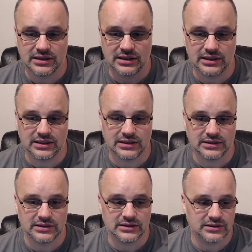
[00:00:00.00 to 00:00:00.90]

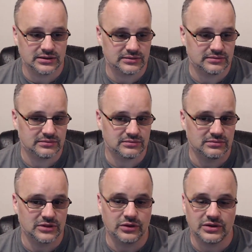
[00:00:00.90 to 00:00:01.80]
Uh,
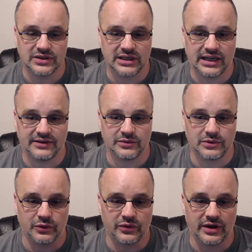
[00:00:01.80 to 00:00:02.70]
no, because I had the
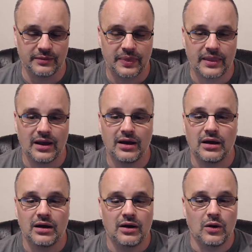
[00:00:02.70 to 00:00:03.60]
wrong thing.
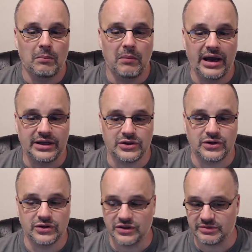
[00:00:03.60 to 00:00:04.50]
My
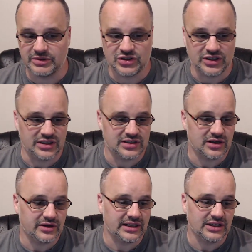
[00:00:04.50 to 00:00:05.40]
goodness, I'm a genius.
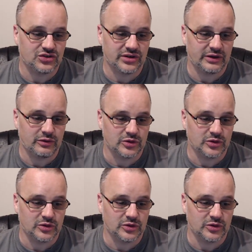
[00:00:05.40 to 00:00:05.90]
Okay, let's try that one more